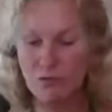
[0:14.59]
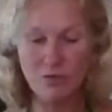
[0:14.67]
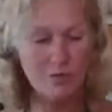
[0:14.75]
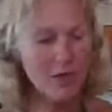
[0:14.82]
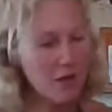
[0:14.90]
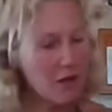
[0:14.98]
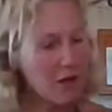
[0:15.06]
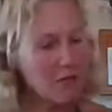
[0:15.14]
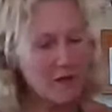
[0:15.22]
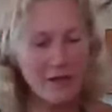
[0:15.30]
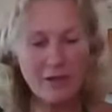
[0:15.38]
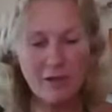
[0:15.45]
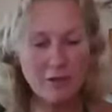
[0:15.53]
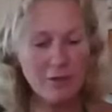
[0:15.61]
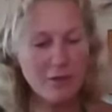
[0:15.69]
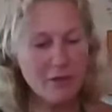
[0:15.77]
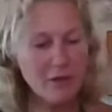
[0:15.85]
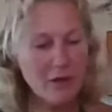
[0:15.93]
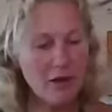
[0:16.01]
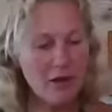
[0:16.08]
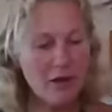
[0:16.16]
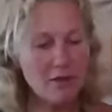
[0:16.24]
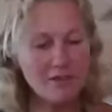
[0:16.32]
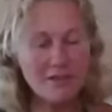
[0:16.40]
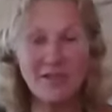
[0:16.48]
you've got already your three
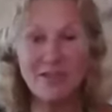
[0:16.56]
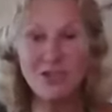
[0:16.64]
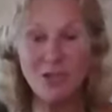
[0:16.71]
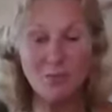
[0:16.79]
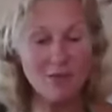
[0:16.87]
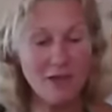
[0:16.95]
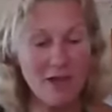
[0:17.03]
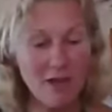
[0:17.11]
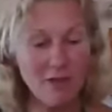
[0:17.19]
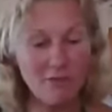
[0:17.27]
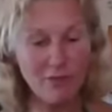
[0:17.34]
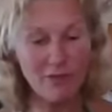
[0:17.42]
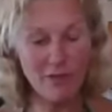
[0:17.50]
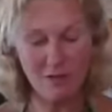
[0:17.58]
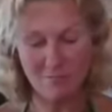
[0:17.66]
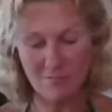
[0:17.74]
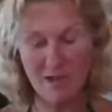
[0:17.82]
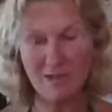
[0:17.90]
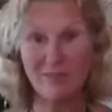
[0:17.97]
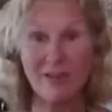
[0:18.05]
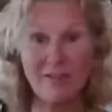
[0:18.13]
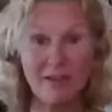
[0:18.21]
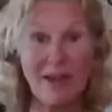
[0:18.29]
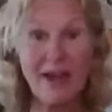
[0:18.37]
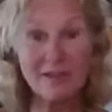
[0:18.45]
cards. They jumped out without me even
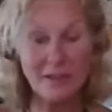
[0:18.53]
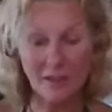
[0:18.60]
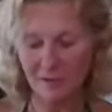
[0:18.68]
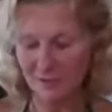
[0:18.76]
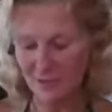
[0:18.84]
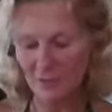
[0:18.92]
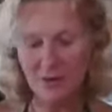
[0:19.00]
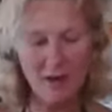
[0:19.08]
even asking. So